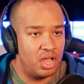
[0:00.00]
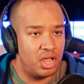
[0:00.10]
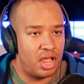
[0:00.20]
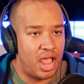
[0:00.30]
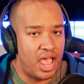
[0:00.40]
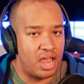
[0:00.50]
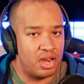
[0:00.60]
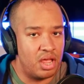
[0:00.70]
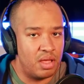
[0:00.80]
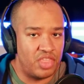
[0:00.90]
and
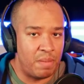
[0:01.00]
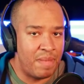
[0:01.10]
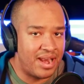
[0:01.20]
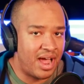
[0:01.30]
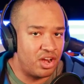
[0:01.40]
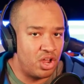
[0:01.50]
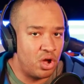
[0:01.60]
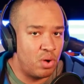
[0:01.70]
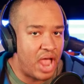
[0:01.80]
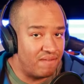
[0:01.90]
they may not know
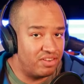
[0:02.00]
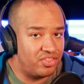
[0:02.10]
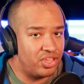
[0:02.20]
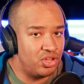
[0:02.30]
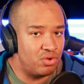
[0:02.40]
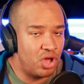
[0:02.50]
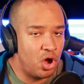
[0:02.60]
everything you know,